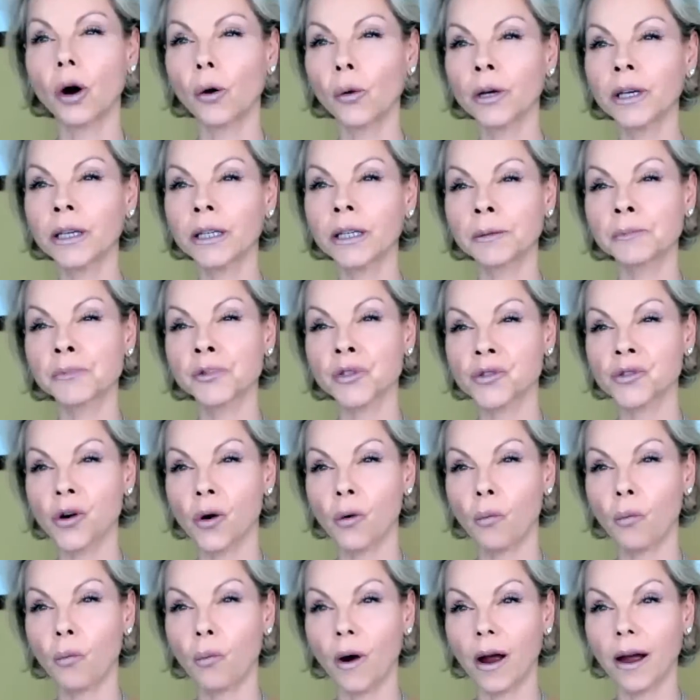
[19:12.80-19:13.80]
knowing him
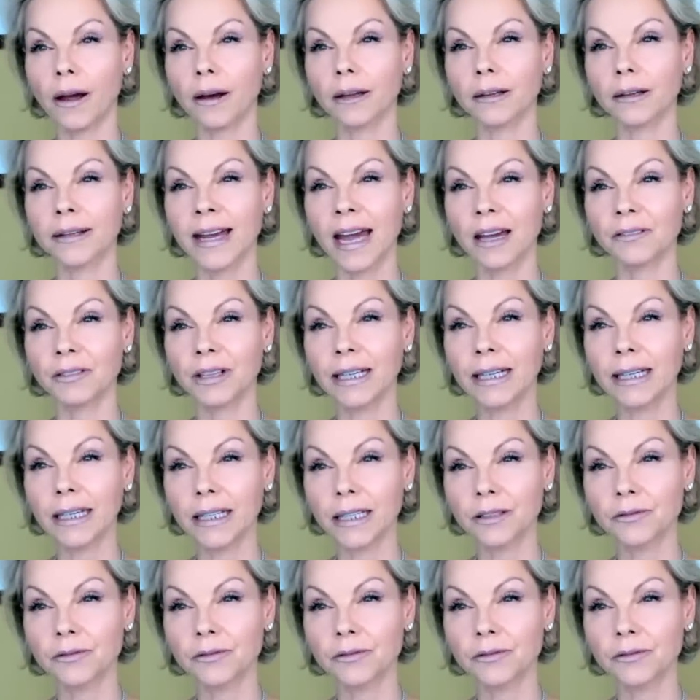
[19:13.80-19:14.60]
so well and having